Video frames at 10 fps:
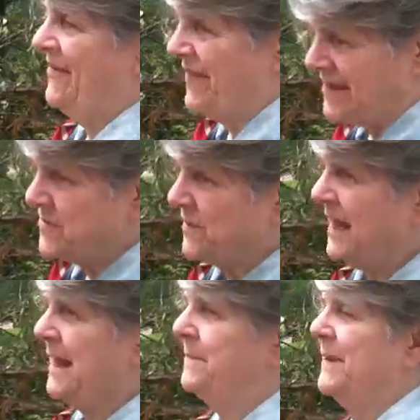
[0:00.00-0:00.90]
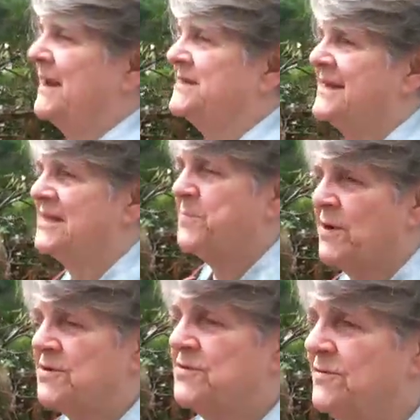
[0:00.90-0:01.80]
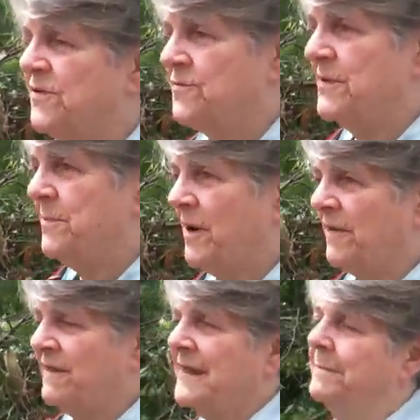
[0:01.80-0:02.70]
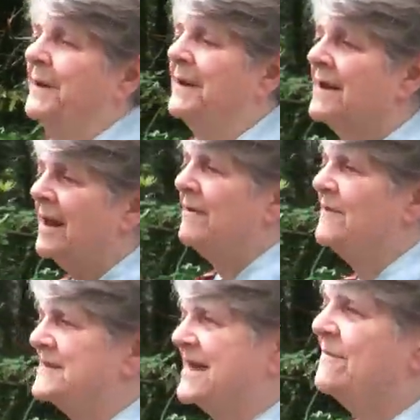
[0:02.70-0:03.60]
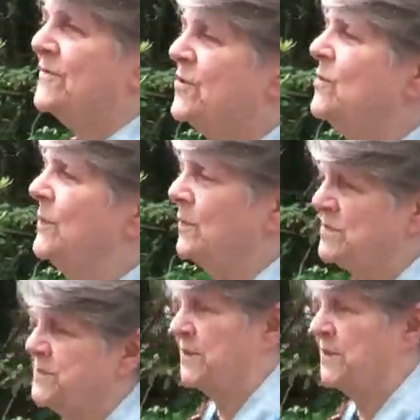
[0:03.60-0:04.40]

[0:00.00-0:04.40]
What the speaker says: And that's okay because that's part 2 of a 3-part thing, but none of us ever knew it was